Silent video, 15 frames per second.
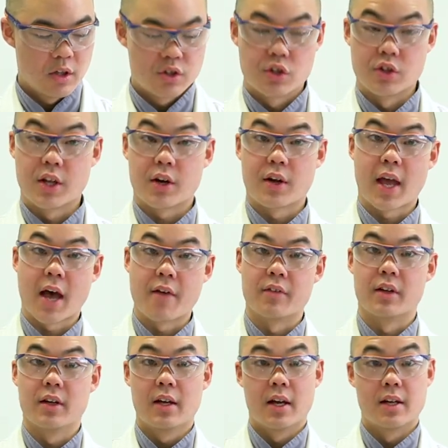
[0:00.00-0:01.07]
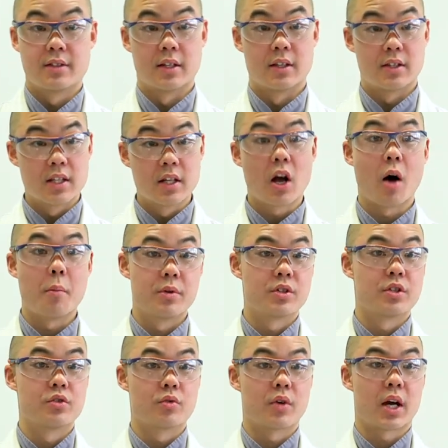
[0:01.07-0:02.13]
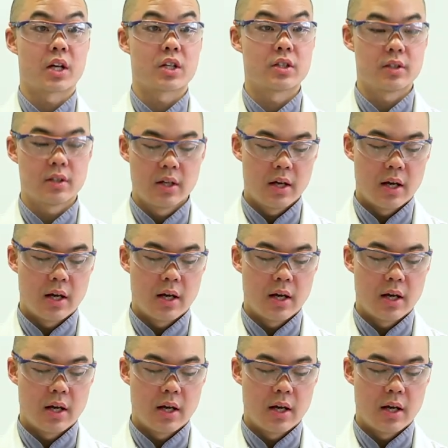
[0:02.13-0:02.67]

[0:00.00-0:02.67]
So there you have it. It's a decomposition reaction,